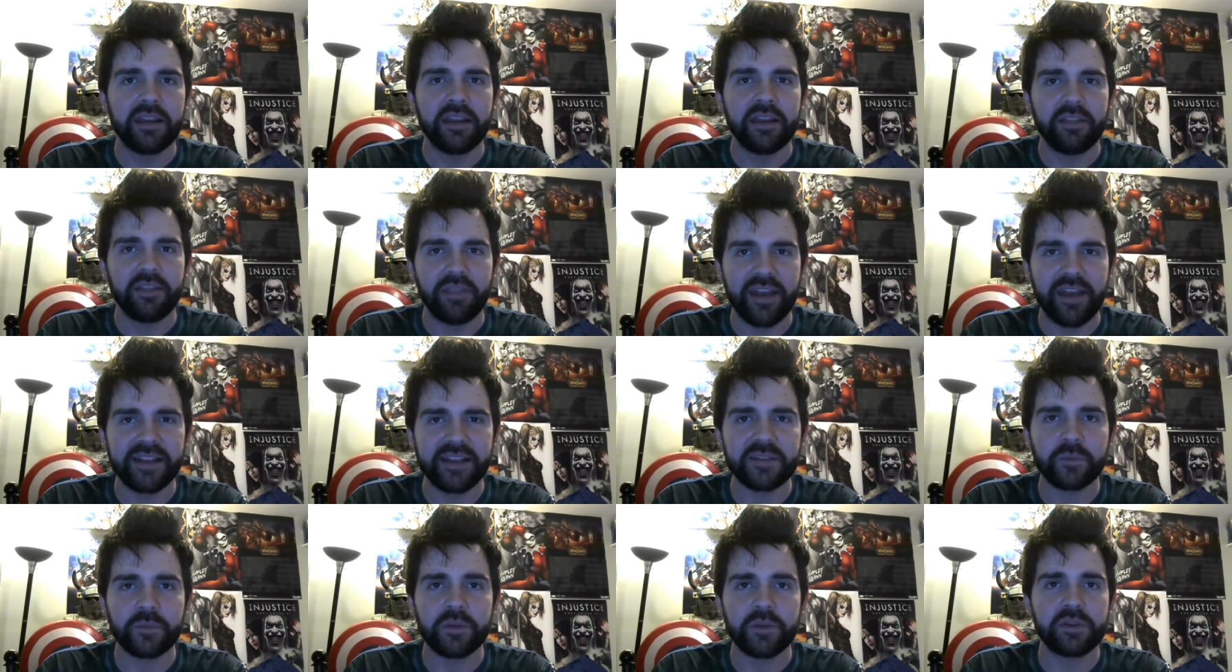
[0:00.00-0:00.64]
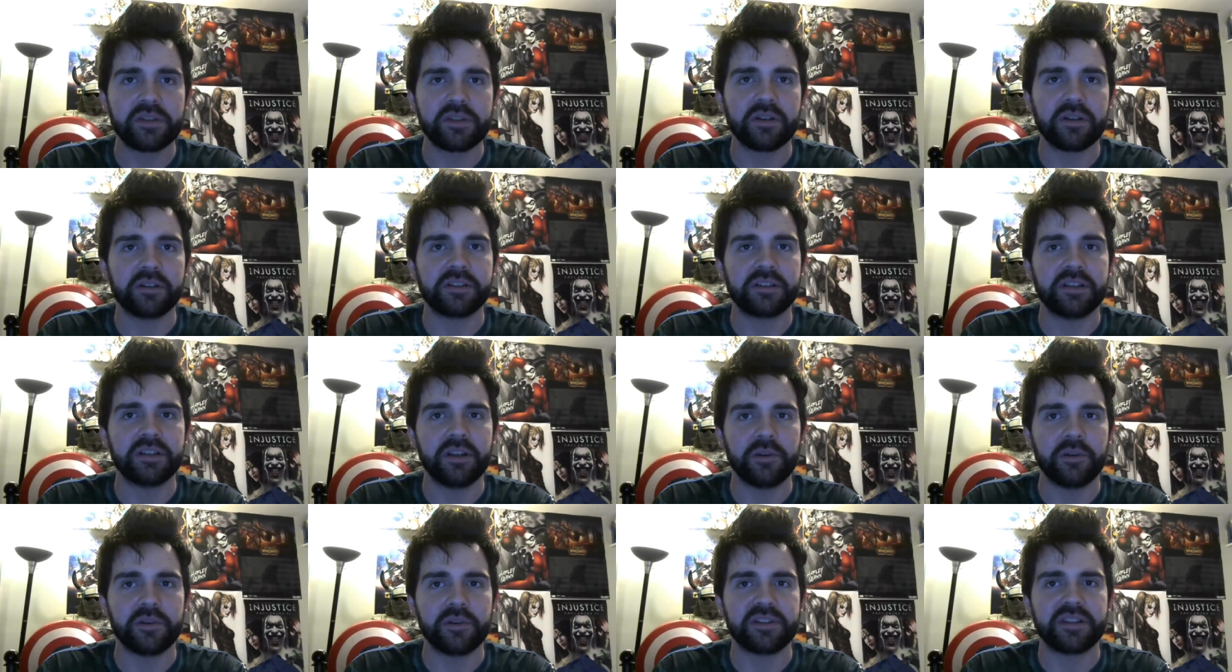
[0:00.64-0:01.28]
That's when you start
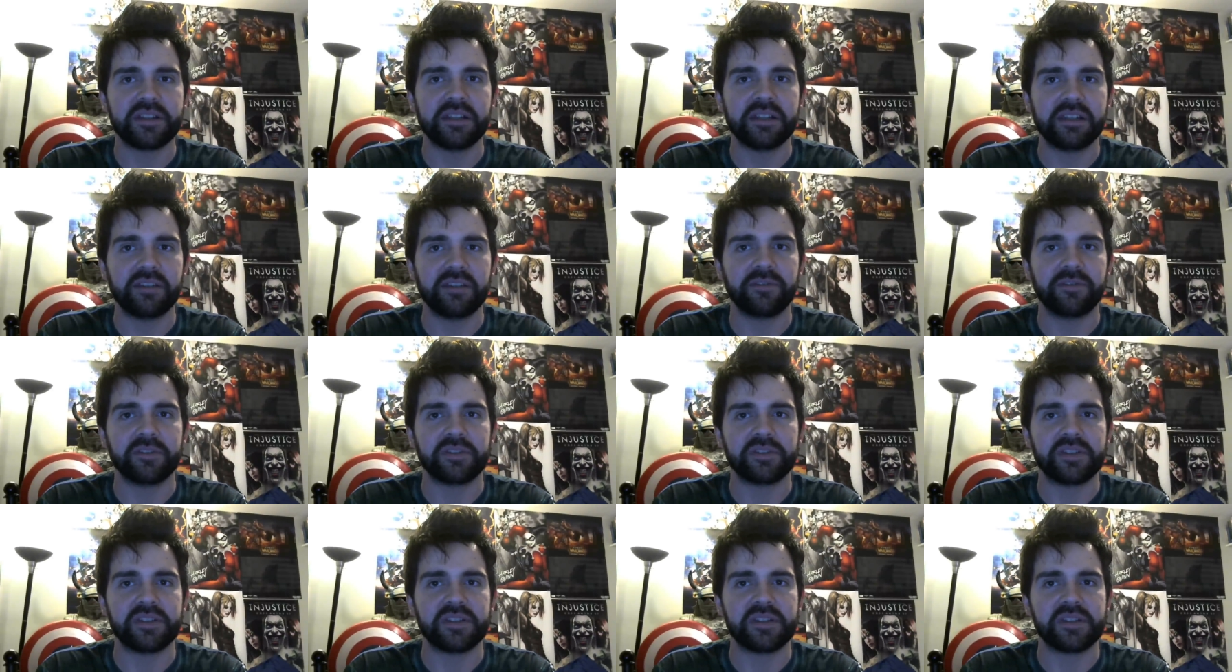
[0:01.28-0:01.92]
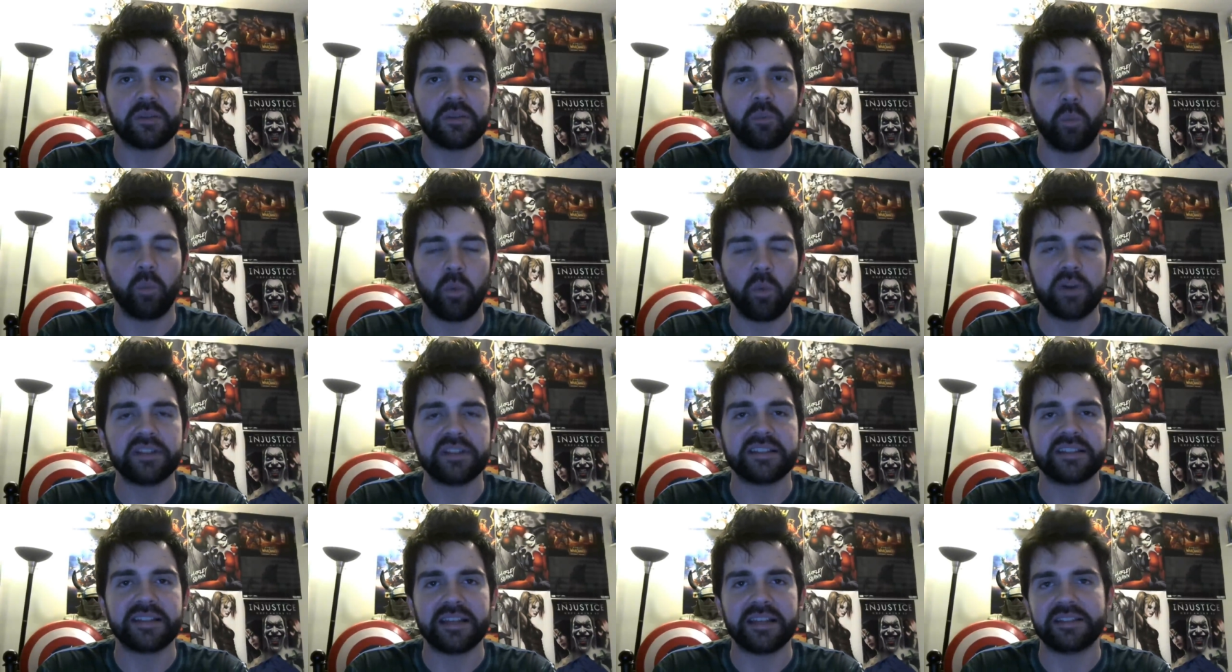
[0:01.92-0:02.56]
to notice the differences in
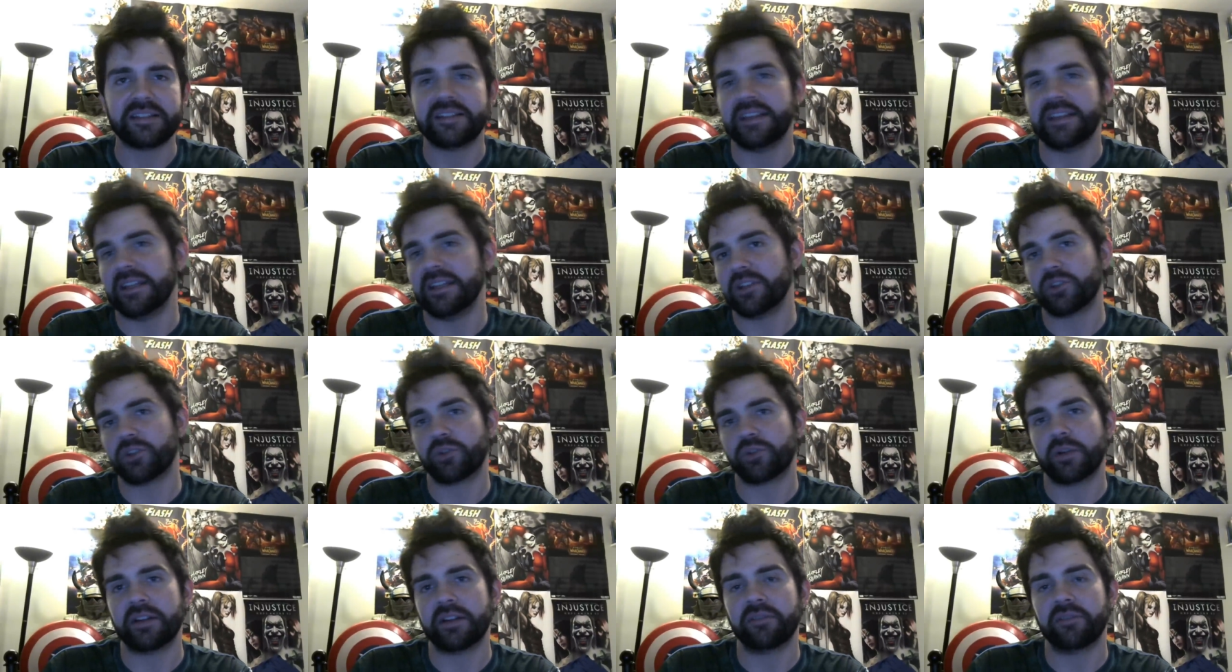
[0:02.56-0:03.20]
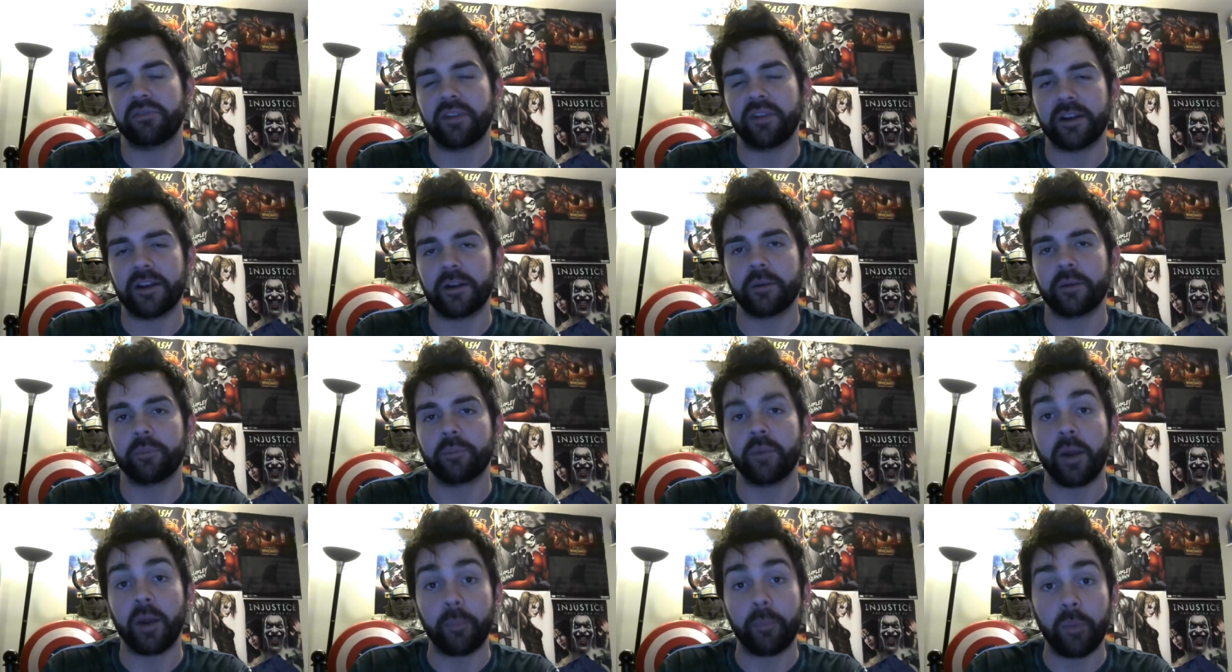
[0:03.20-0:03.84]
what sets each Street
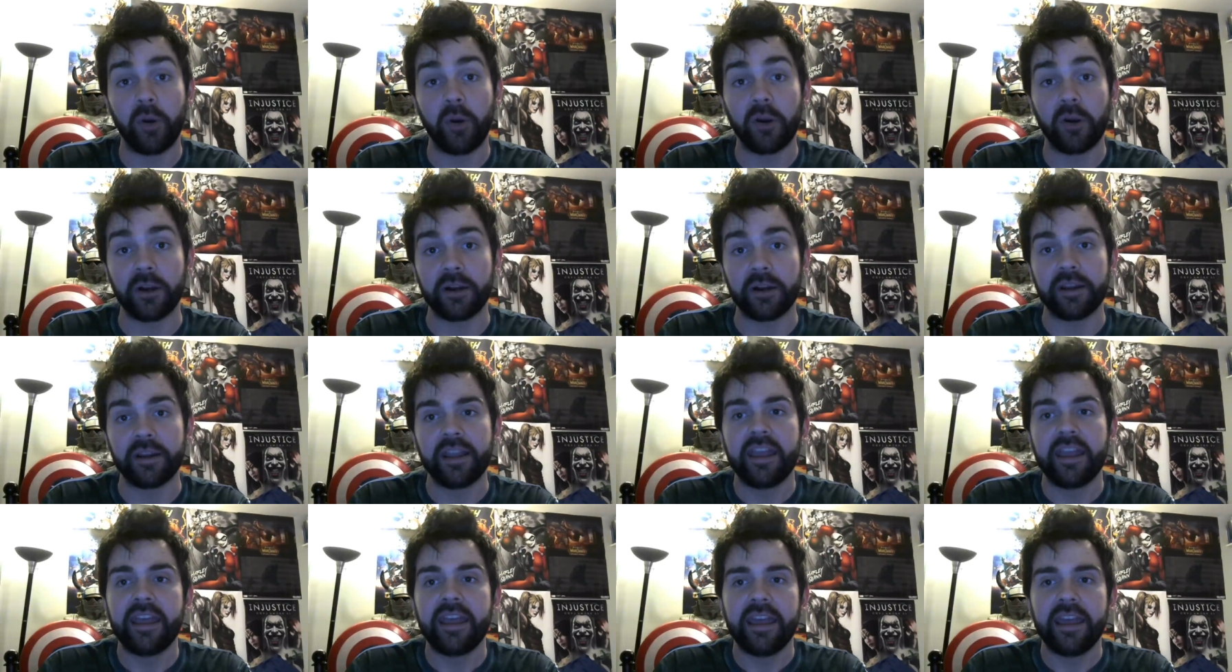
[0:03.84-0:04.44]
Fighter apart.